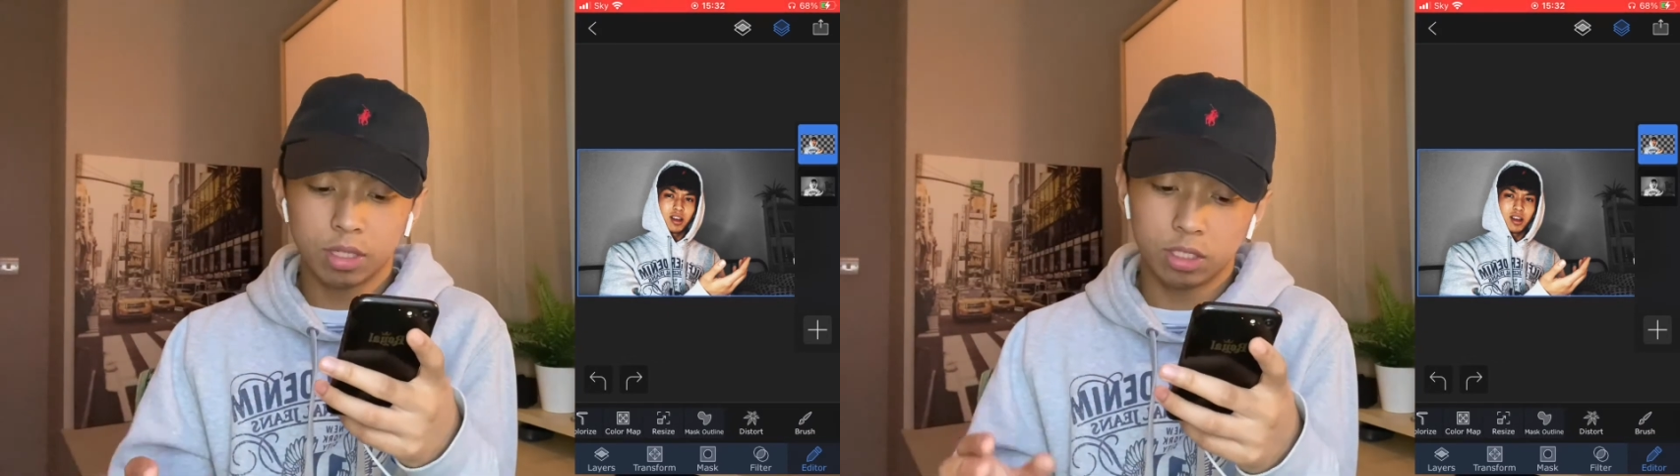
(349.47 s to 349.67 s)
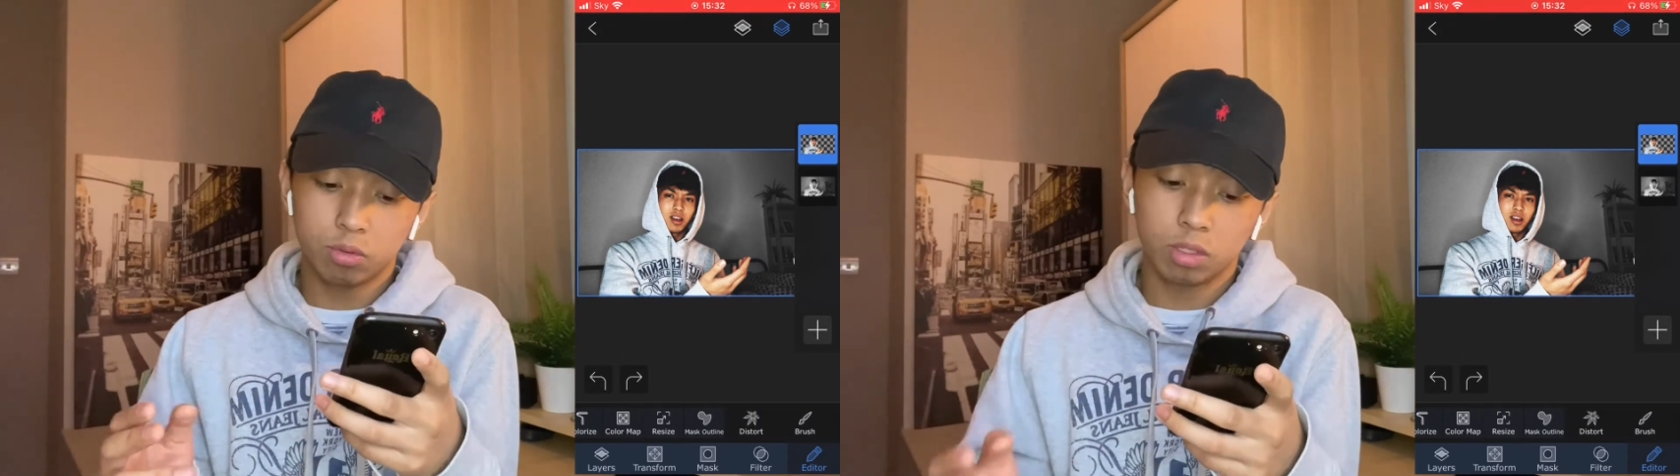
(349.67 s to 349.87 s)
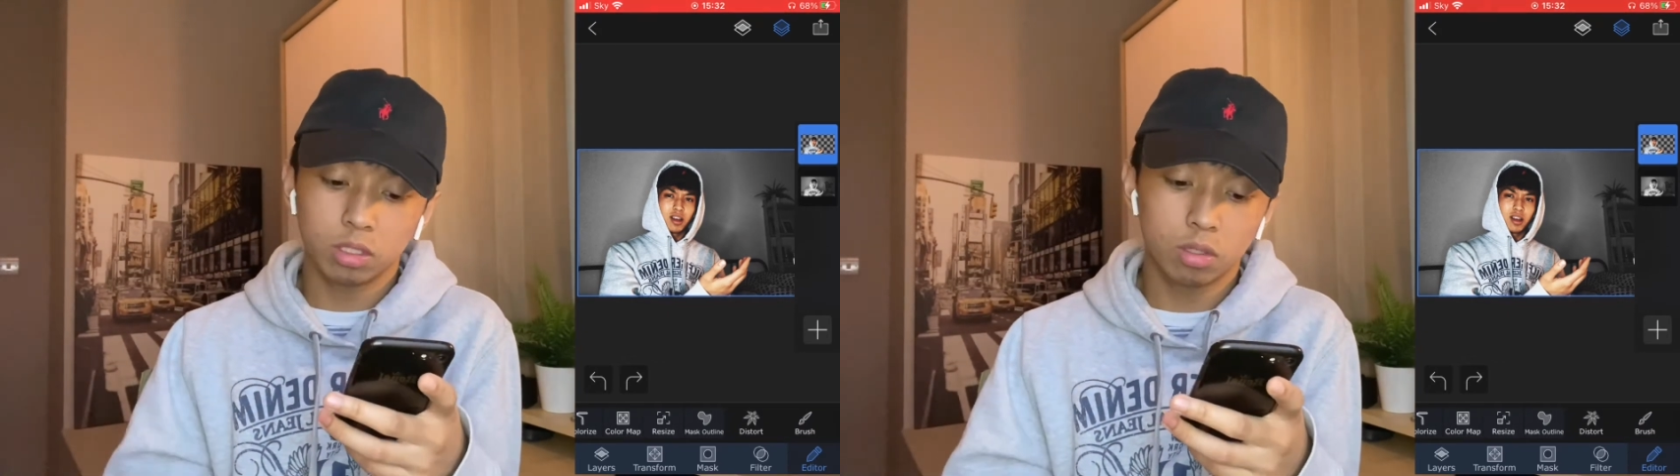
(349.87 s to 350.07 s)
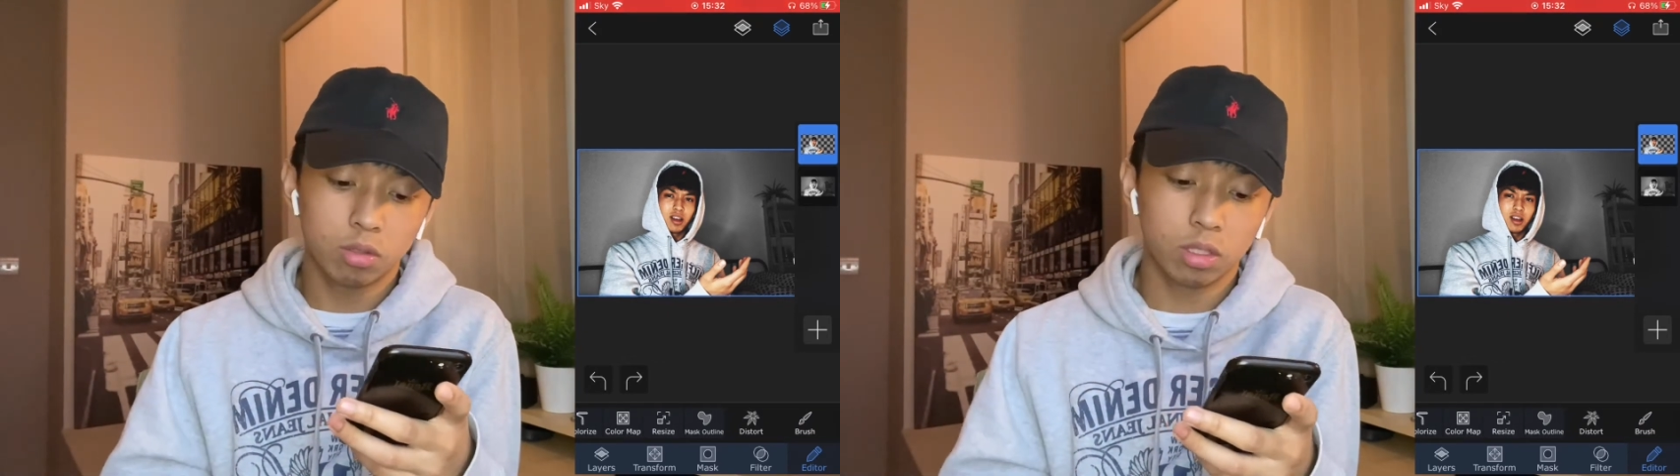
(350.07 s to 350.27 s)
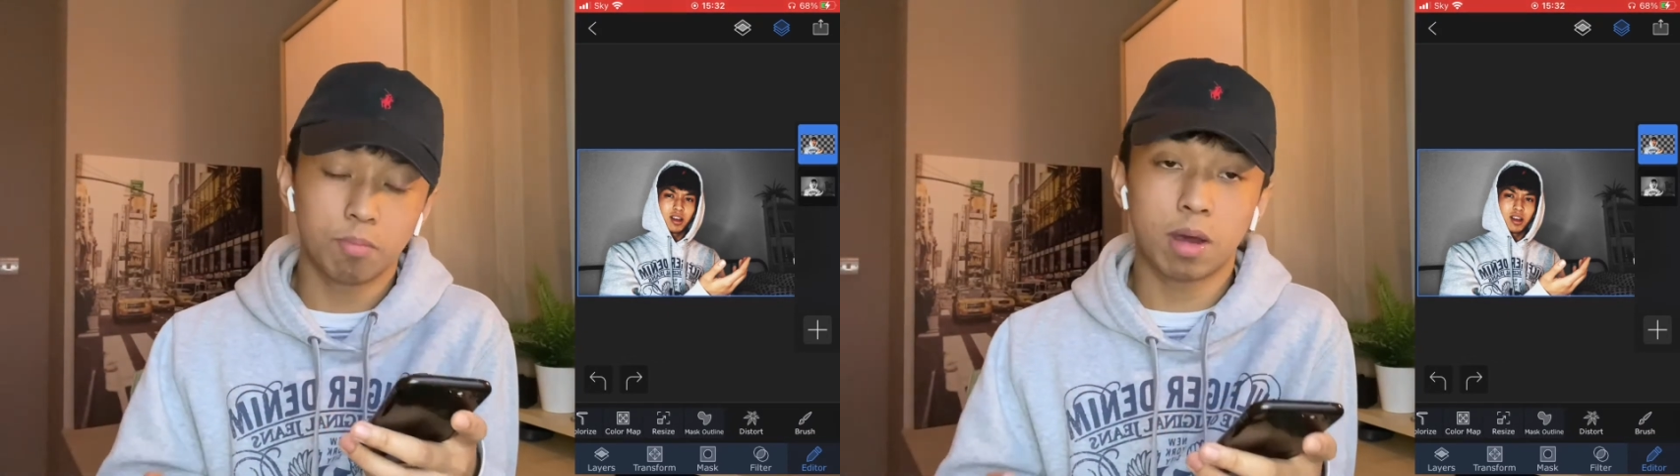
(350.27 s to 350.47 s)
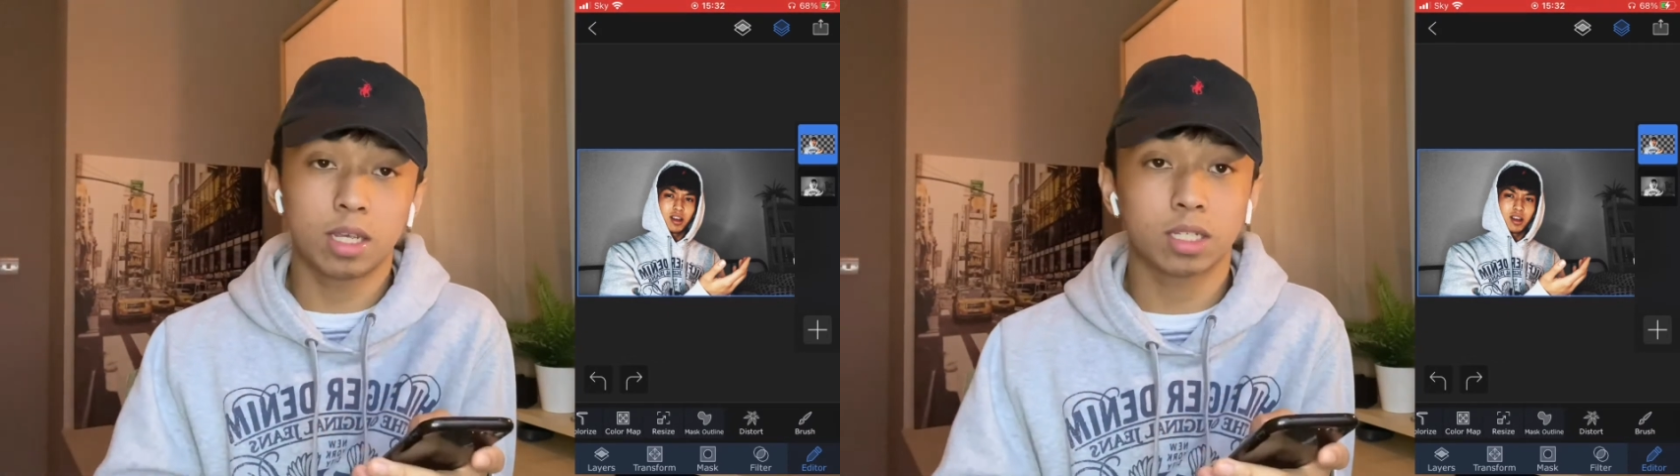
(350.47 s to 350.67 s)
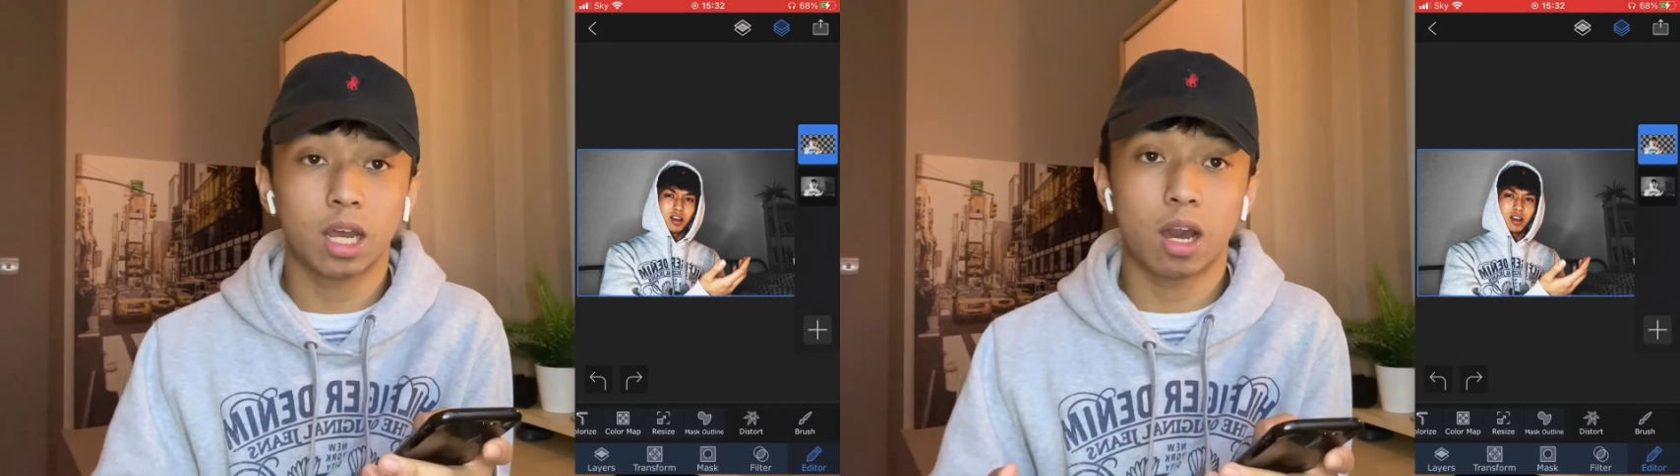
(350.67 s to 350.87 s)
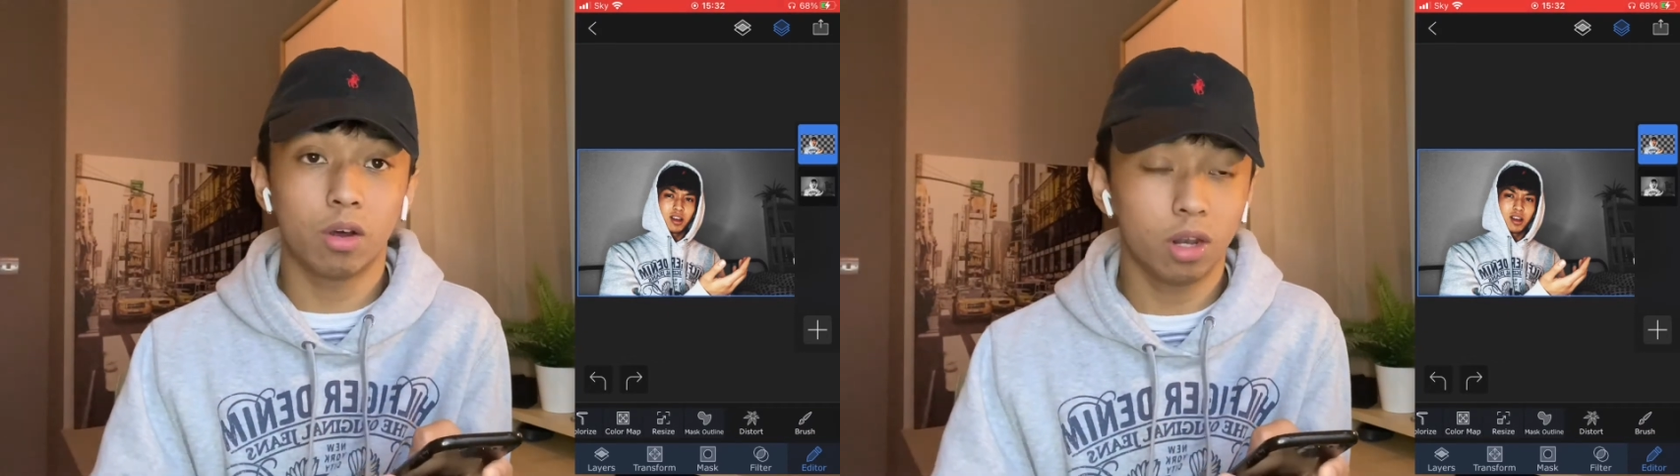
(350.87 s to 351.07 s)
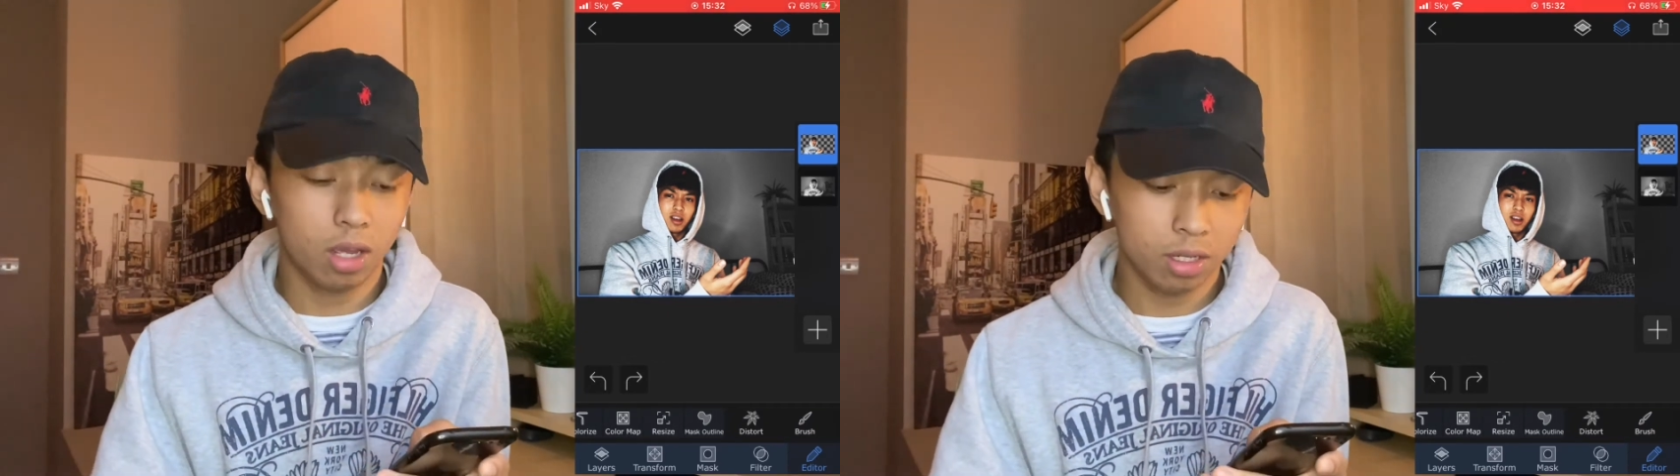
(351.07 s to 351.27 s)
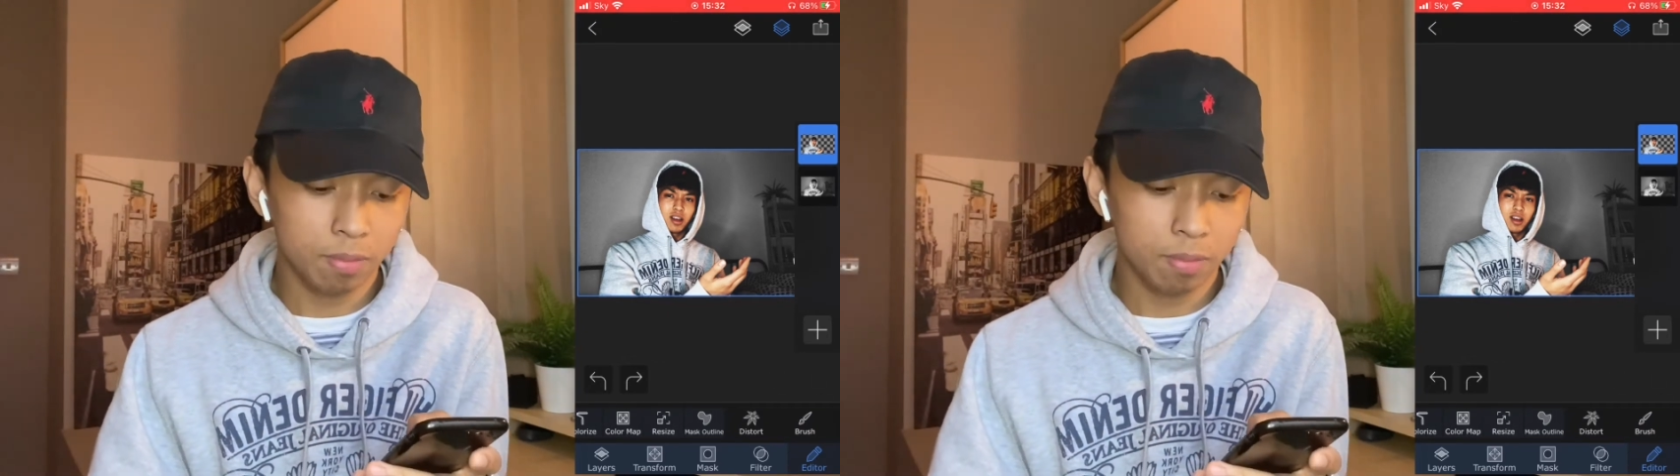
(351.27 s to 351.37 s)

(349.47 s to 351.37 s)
and you want to go to mask outline,